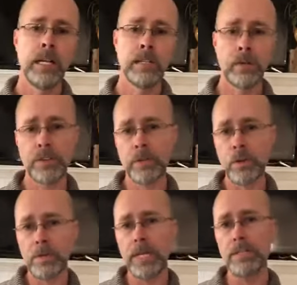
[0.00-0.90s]
So he
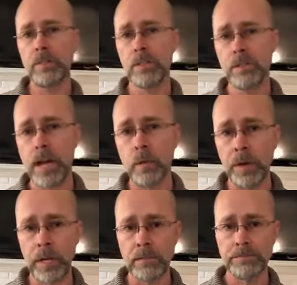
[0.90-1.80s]
threw him into a dry
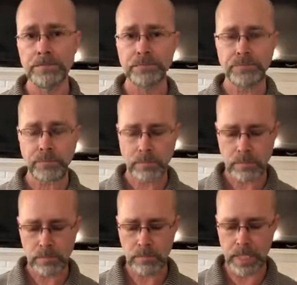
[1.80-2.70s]
well
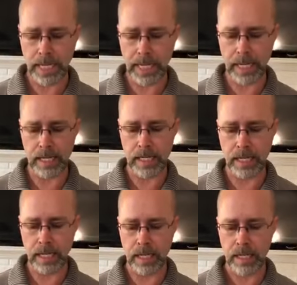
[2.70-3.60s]
and,
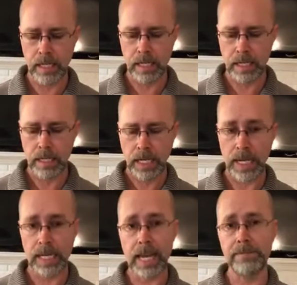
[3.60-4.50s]
uh,
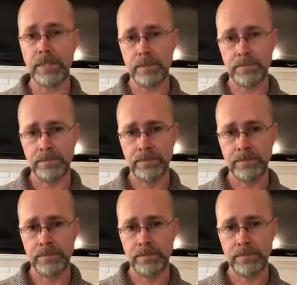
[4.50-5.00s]
and left him.